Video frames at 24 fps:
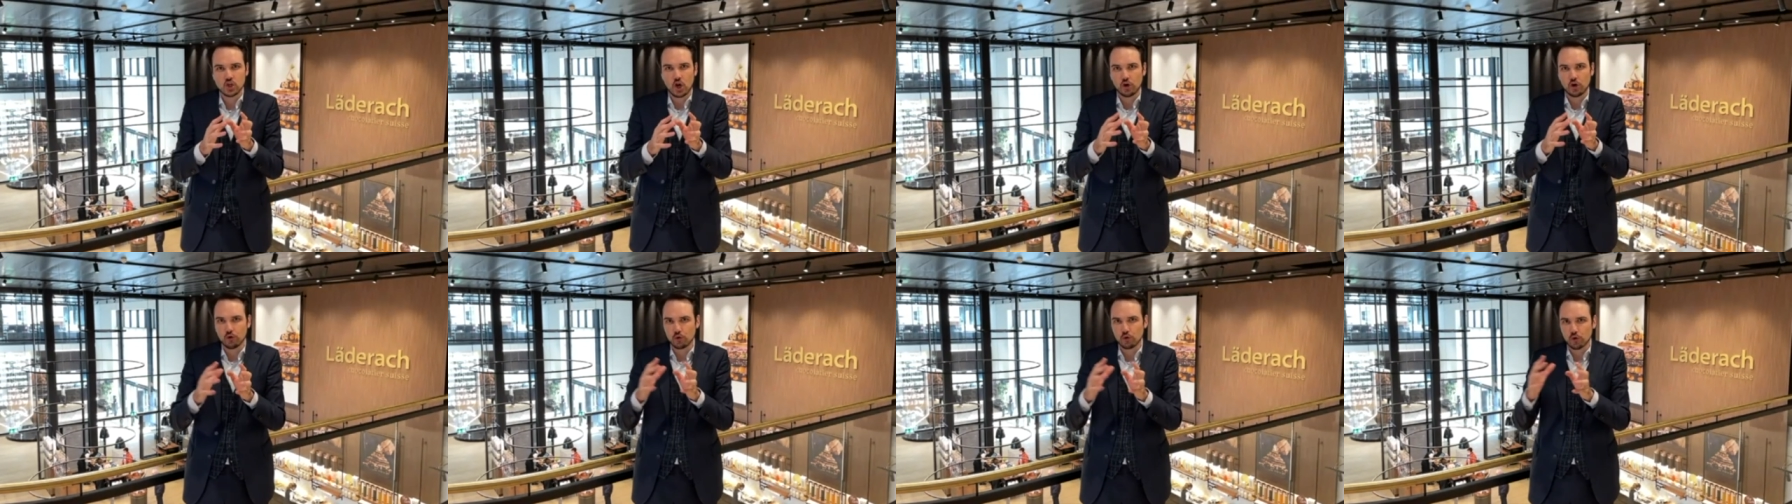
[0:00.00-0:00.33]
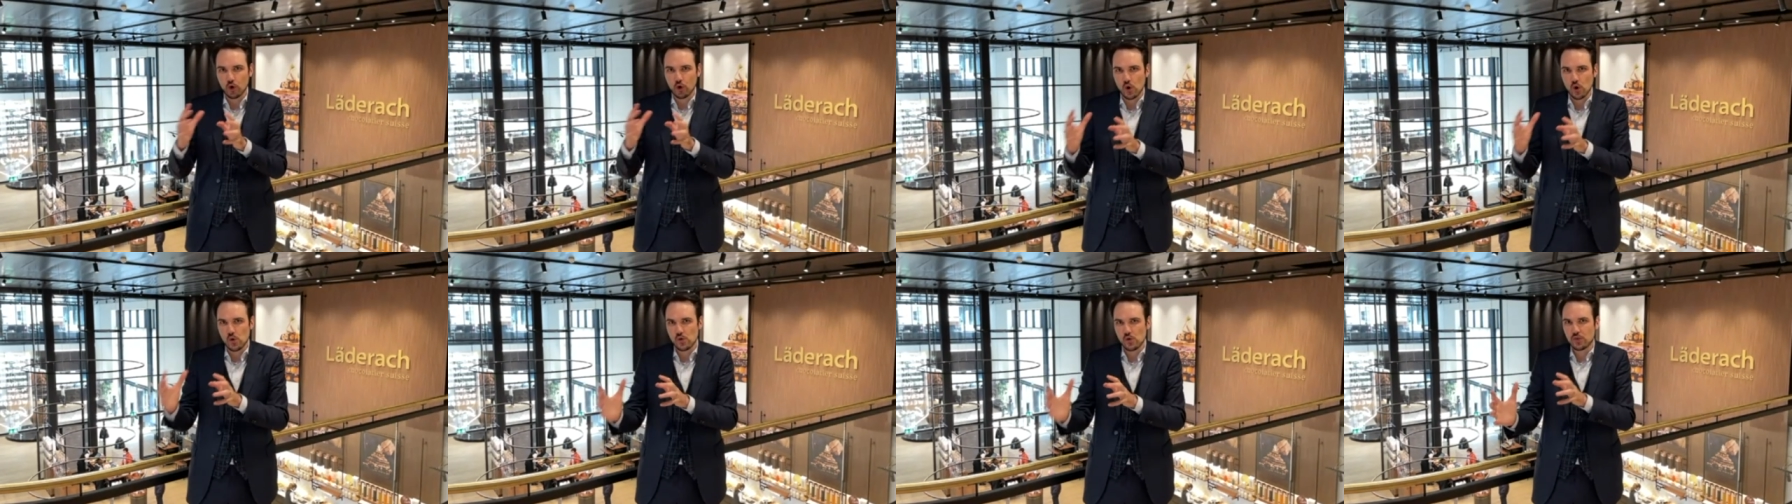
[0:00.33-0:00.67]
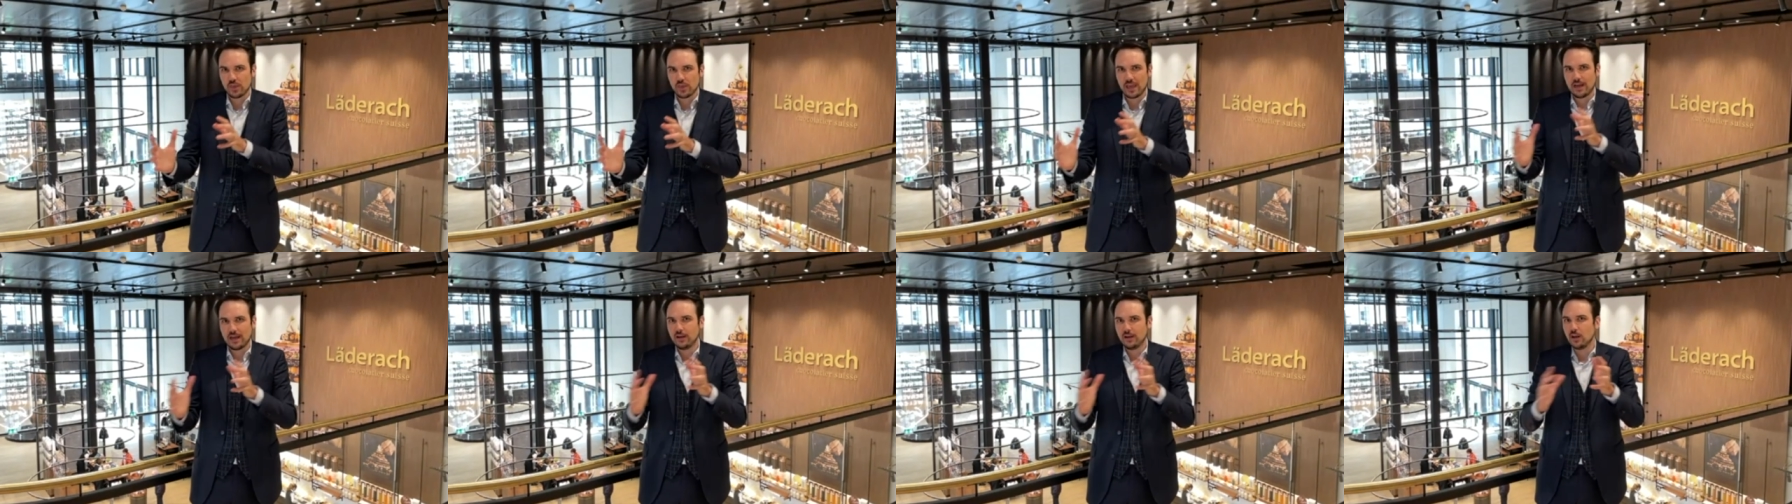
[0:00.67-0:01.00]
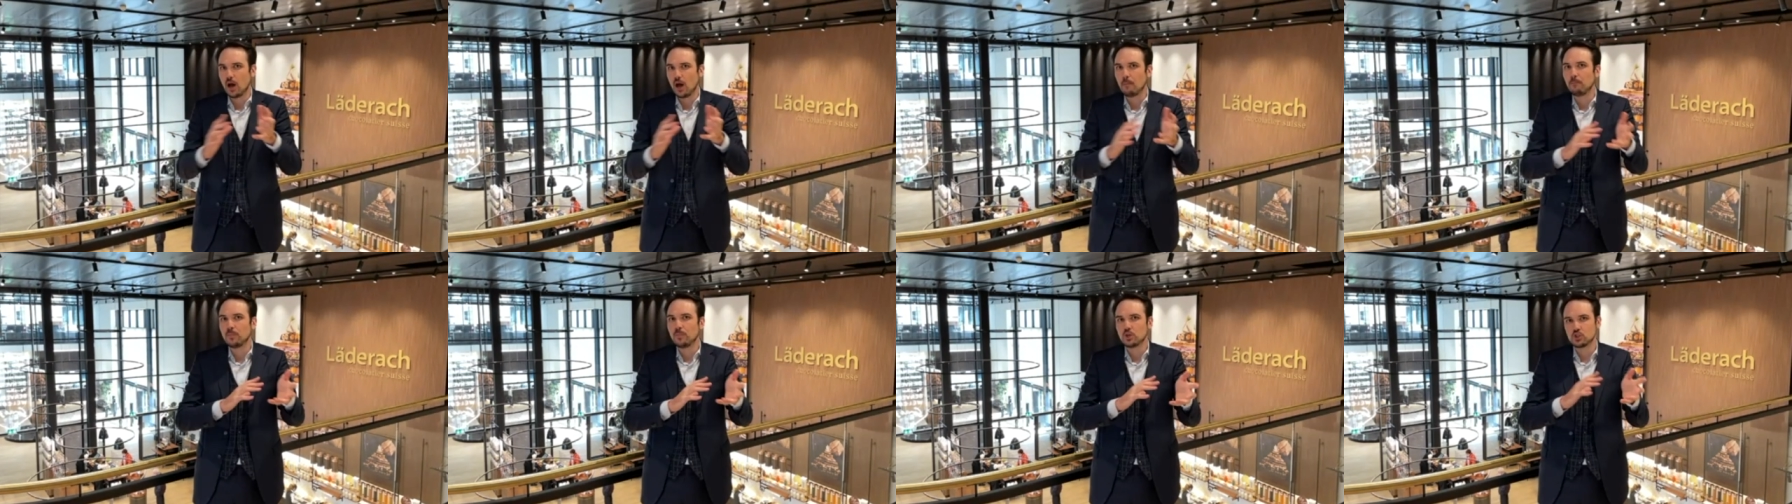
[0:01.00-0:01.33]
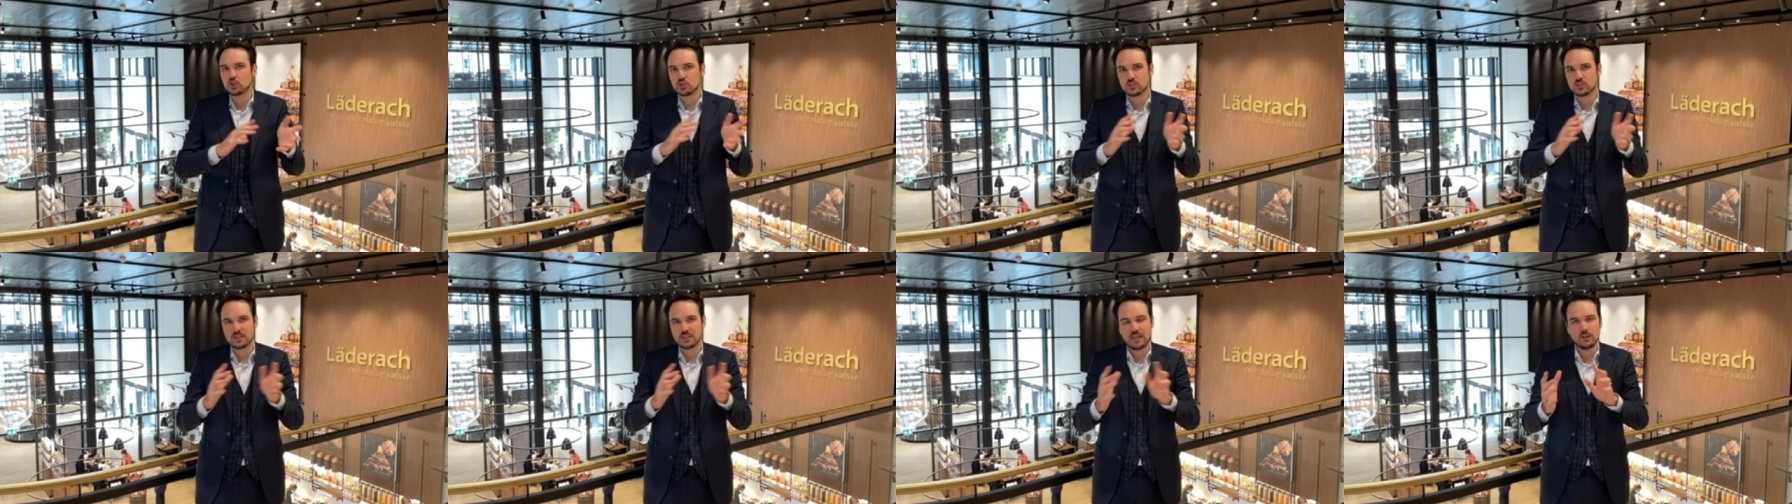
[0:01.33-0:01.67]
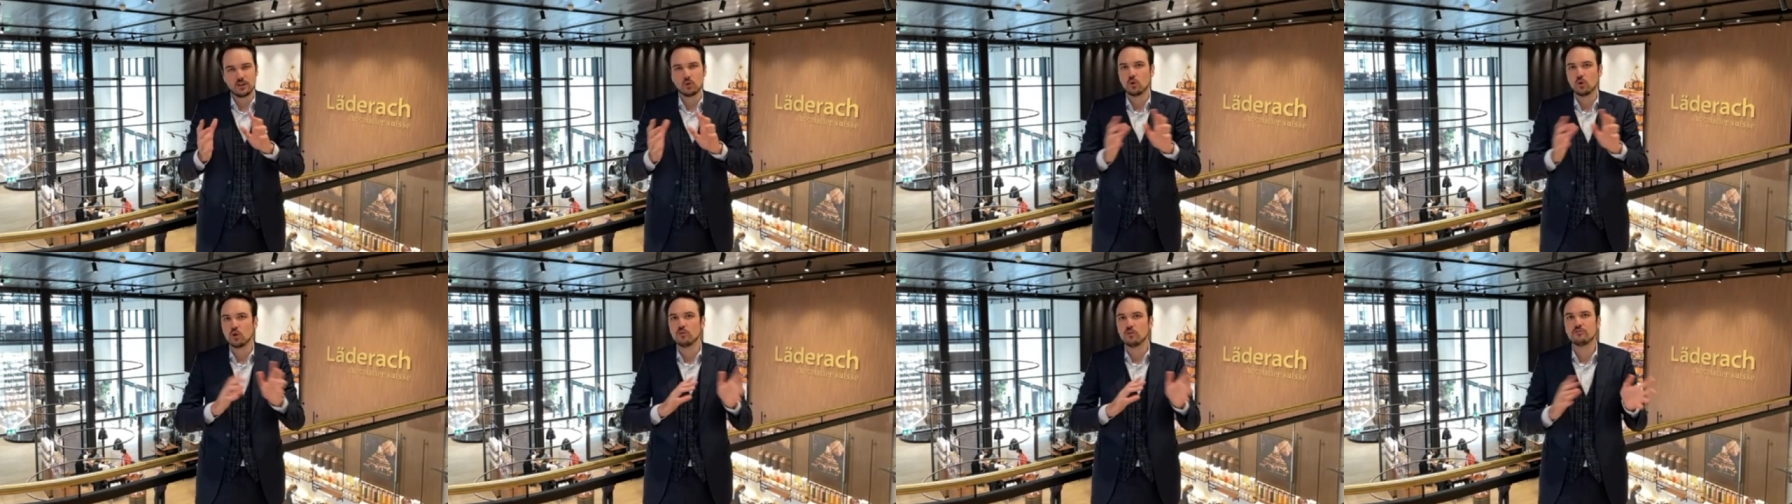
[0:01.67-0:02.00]
on growth and numbers and
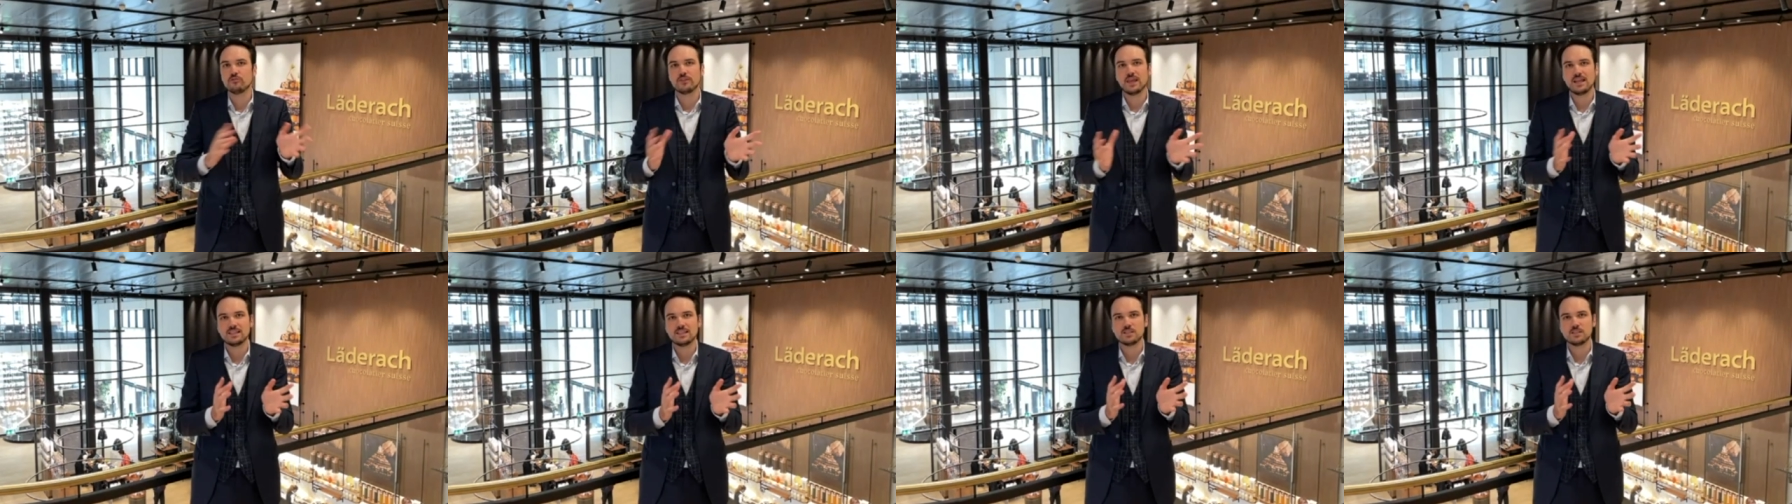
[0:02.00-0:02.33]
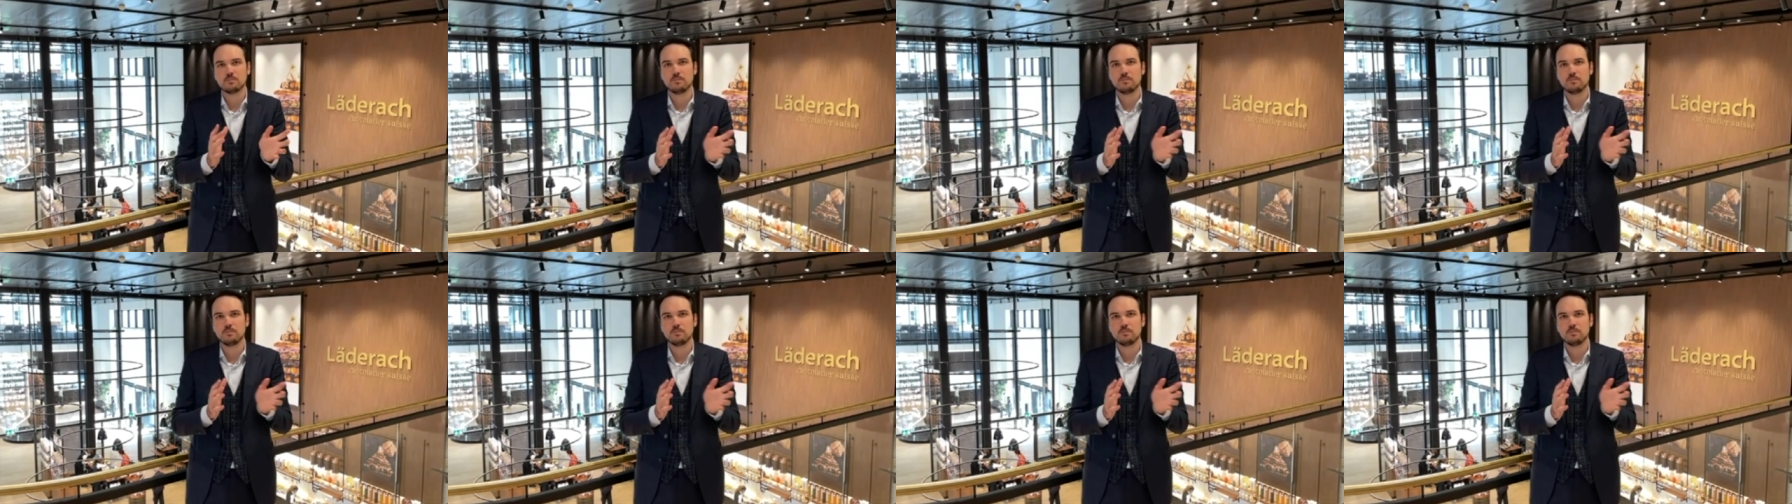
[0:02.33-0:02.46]
all of that.